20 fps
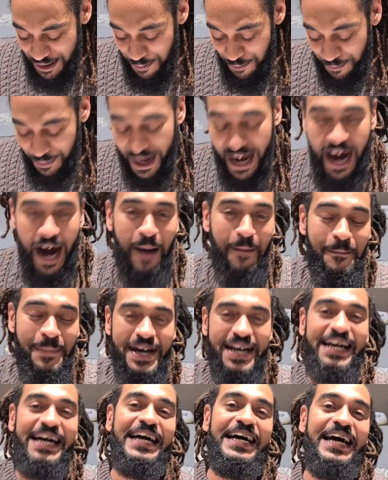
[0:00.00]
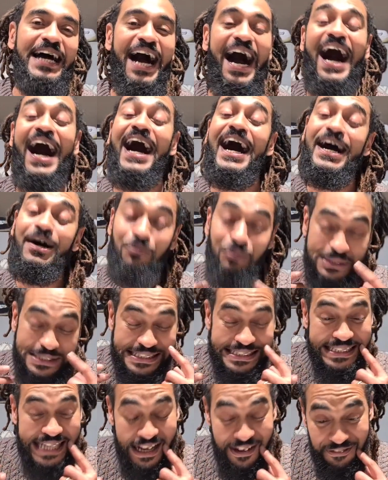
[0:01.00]
but a pair I was
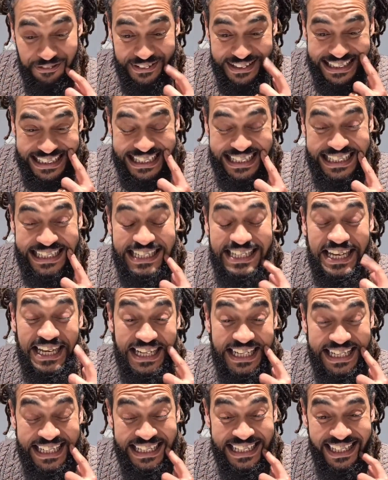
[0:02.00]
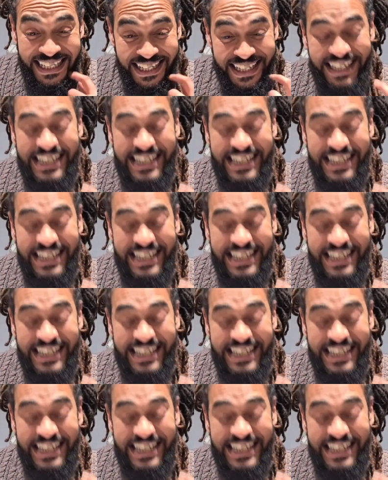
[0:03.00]
definitely keen